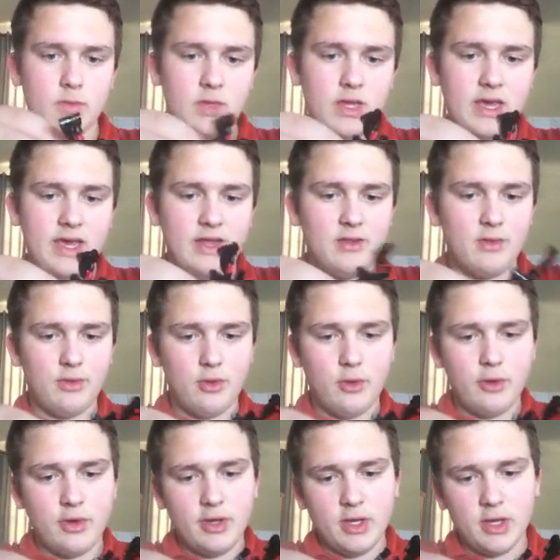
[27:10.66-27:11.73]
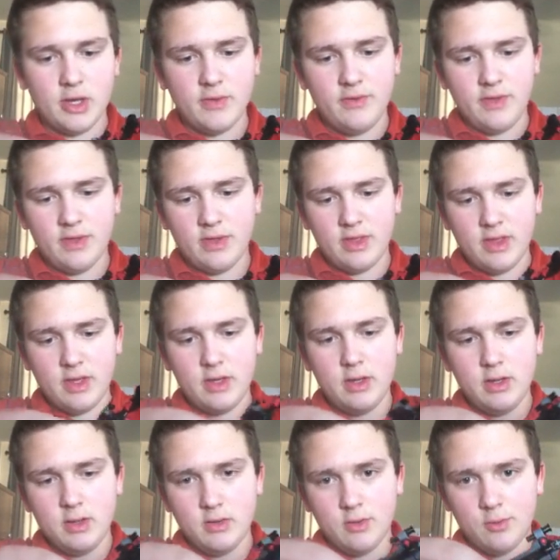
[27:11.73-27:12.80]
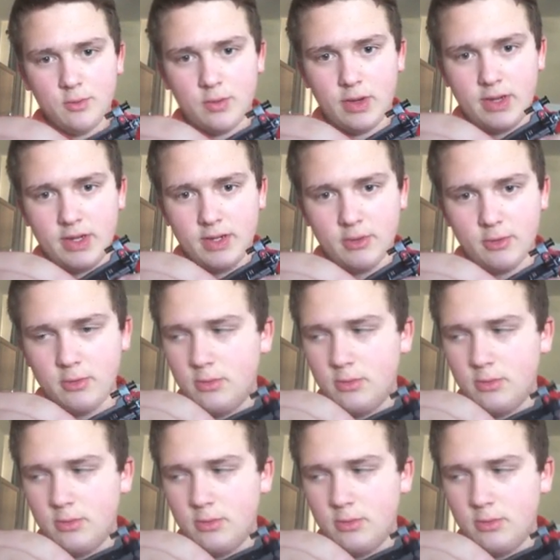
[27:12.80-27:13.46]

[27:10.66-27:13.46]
insert it on this end right here.